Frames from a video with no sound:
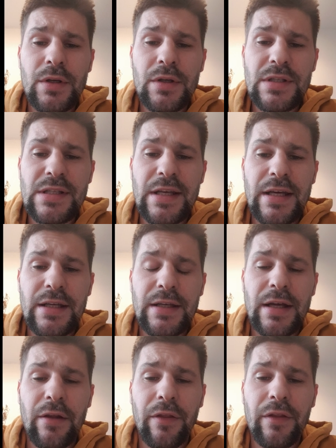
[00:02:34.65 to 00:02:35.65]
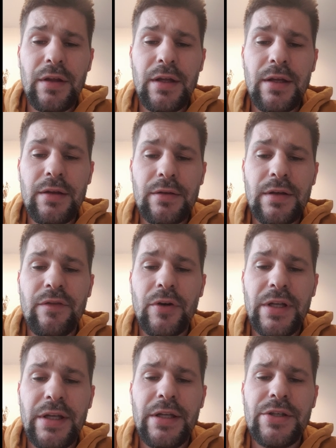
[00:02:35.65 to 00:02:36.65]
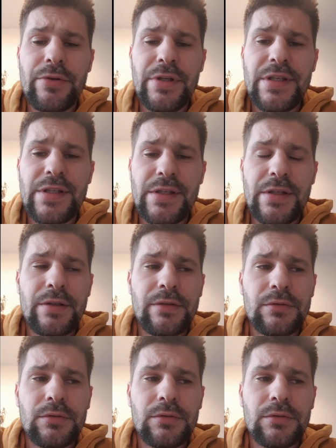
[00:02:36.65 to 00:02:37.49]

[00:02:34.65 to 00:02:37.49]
Staying healthy, avoiding injuries,